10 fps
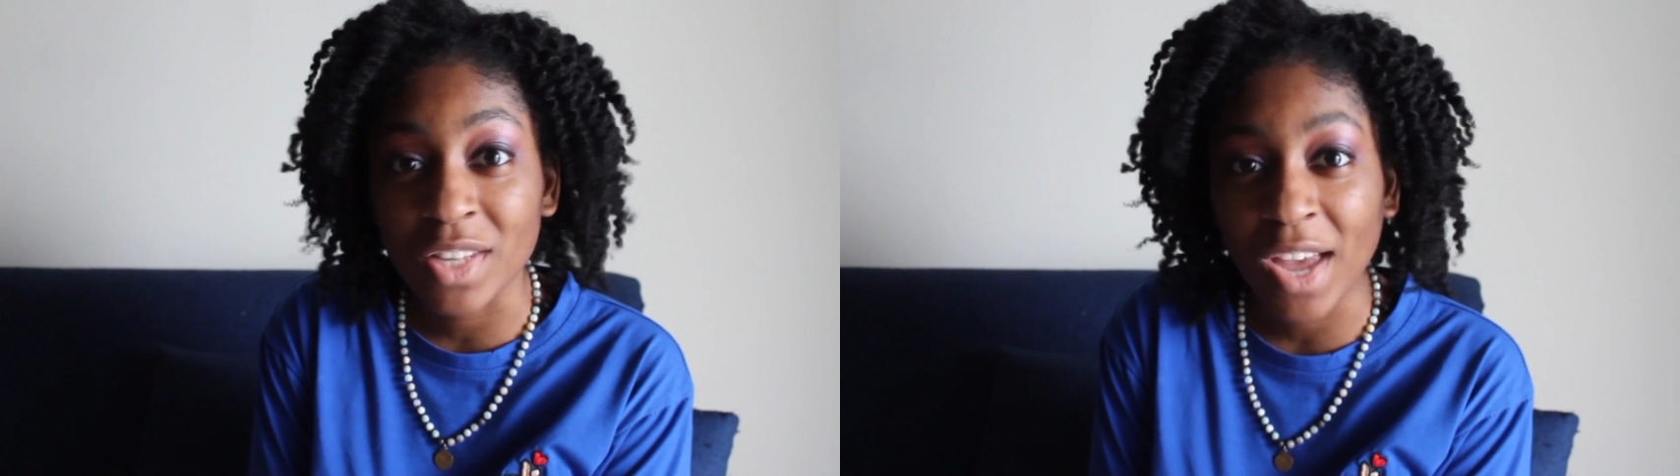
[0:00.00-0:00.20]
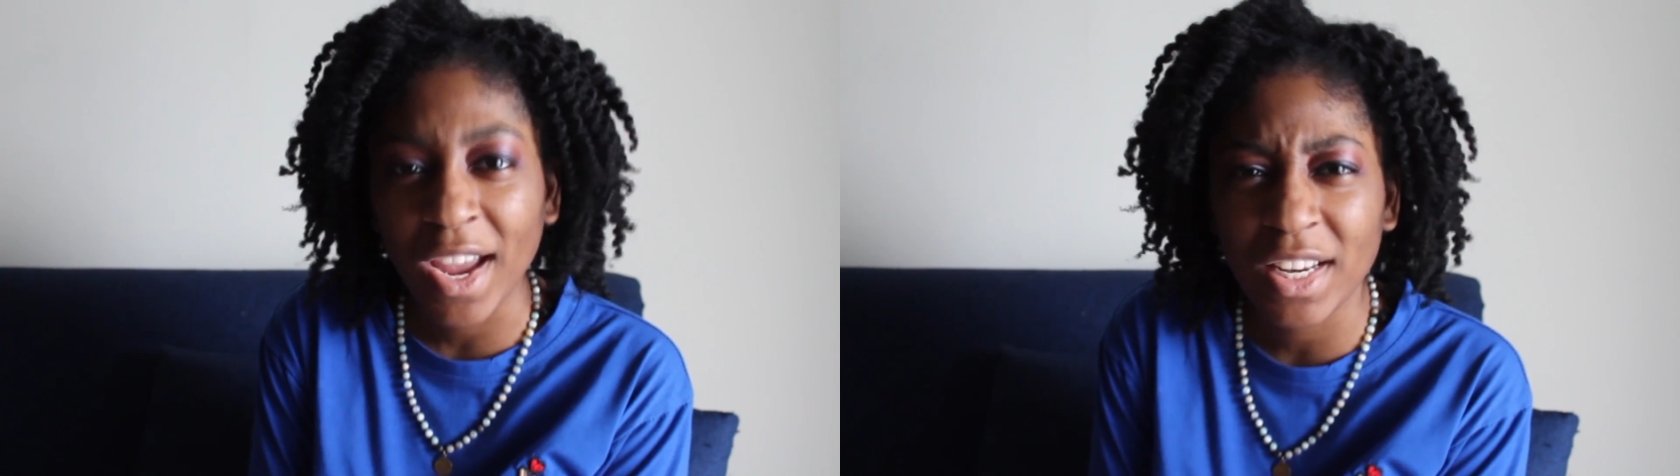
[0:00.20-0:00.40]

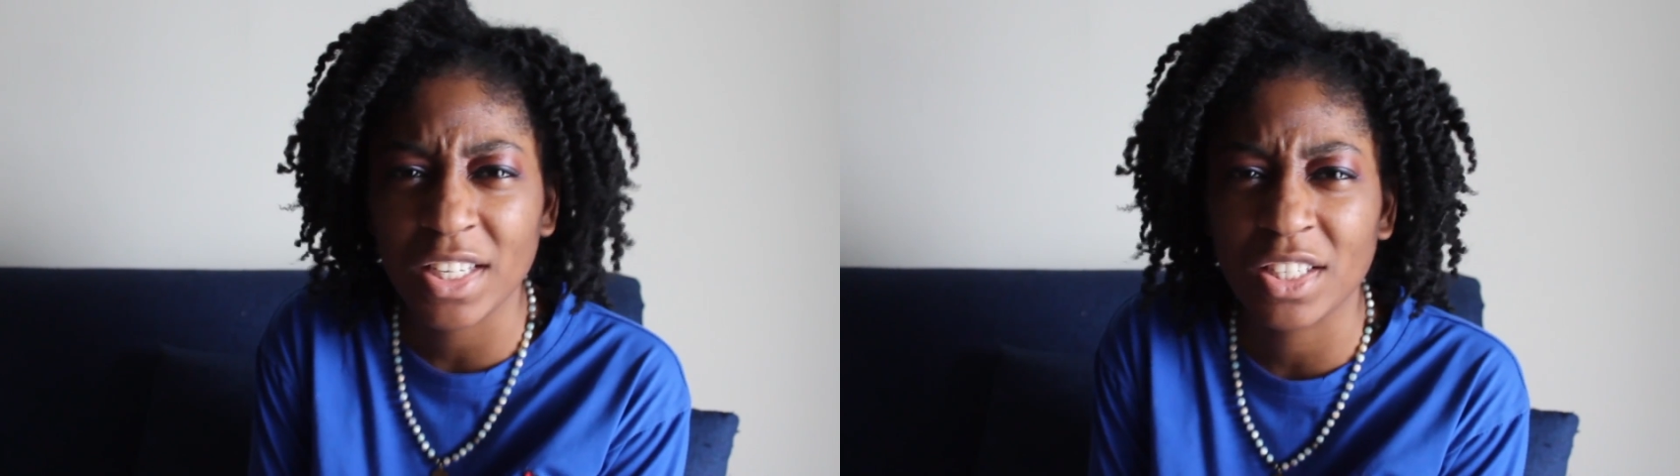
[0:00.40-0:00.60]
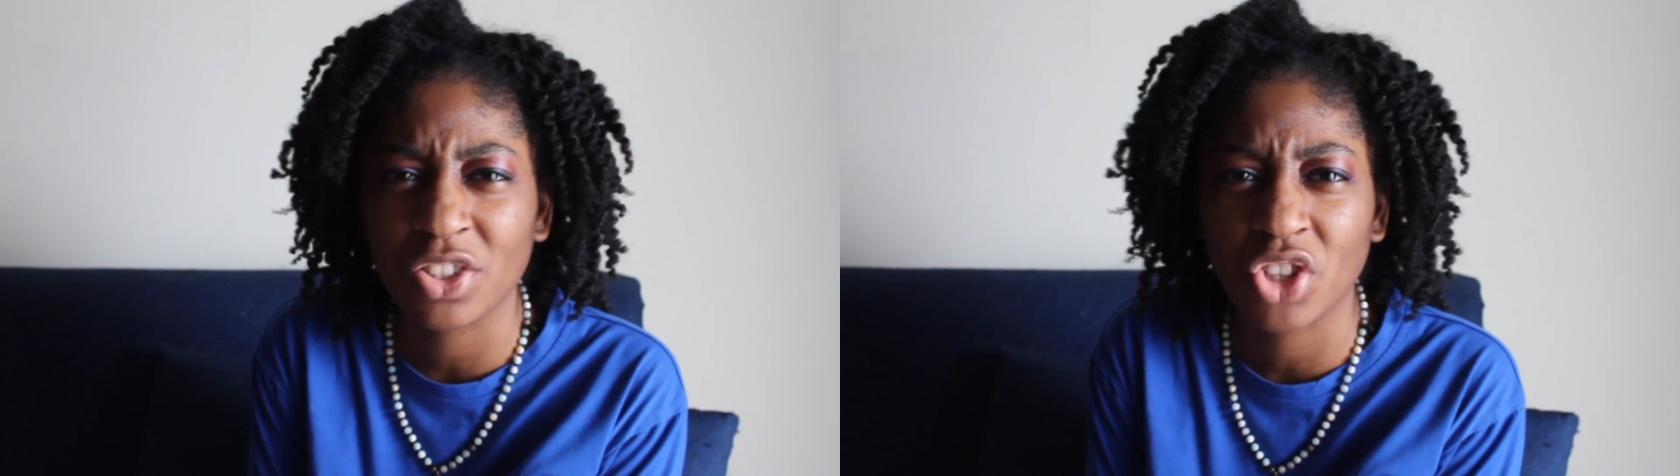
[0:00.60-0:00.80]

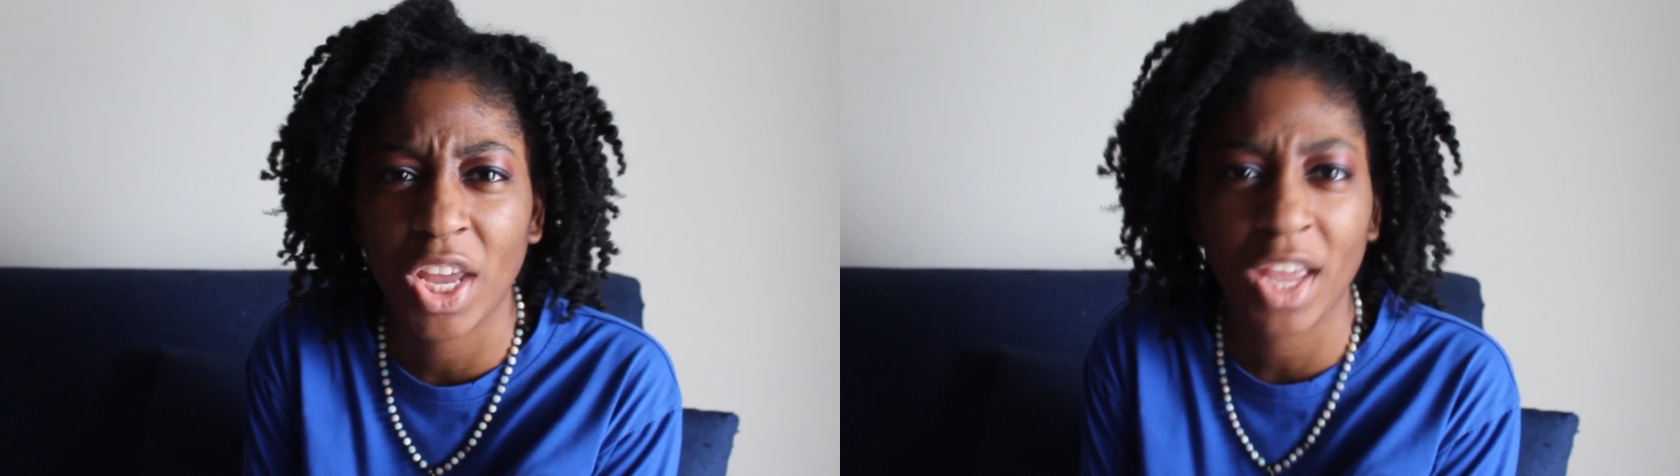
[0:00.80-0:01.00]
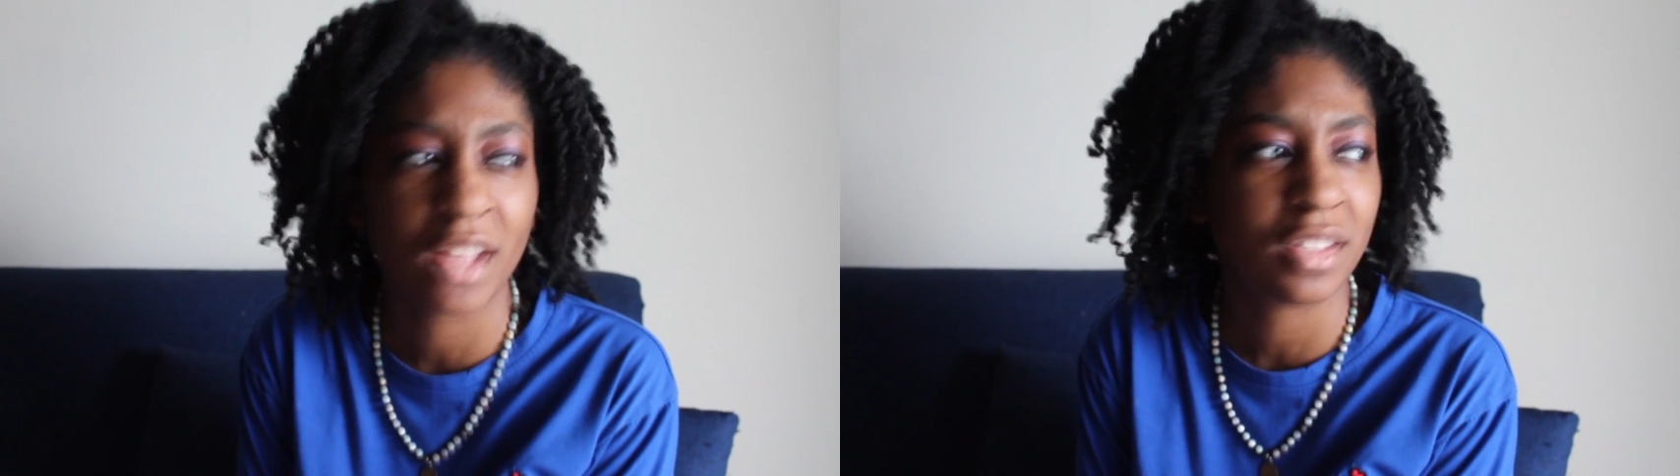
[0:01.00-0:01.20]
tiniest
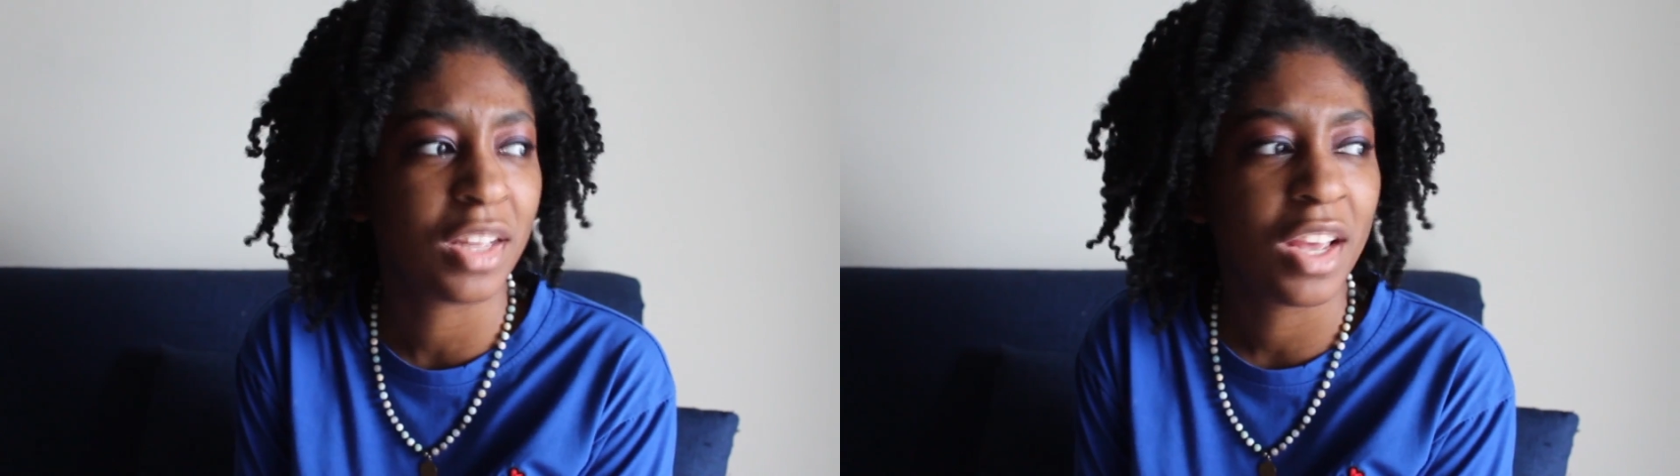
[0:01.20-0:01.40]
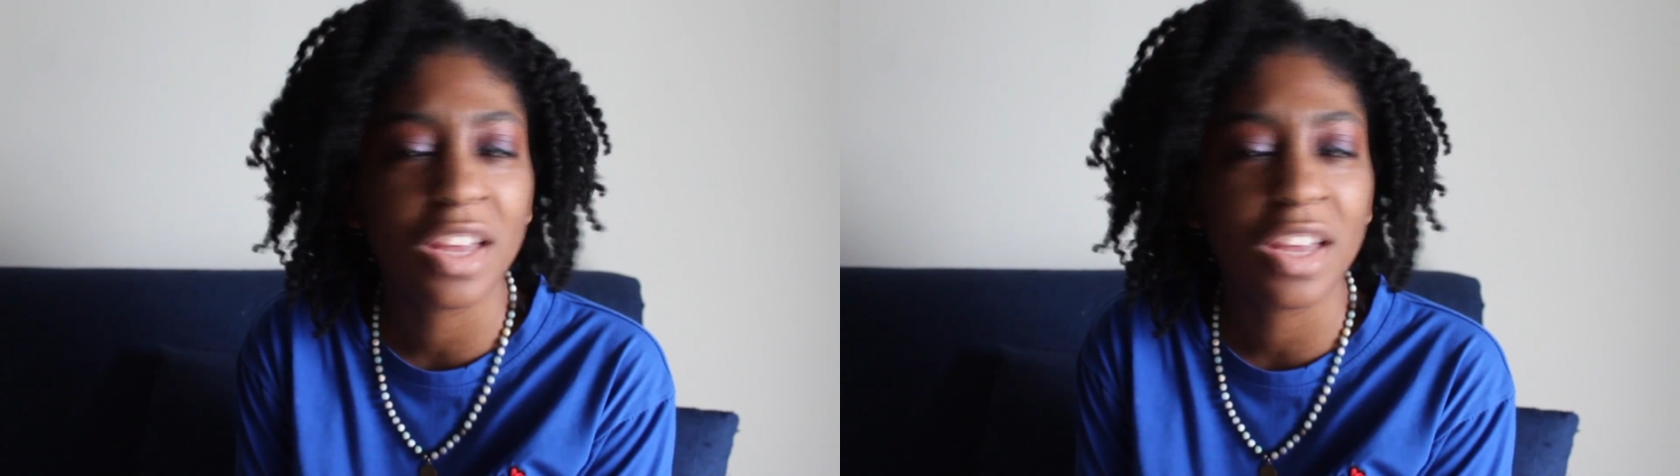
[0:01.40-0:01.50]
chance,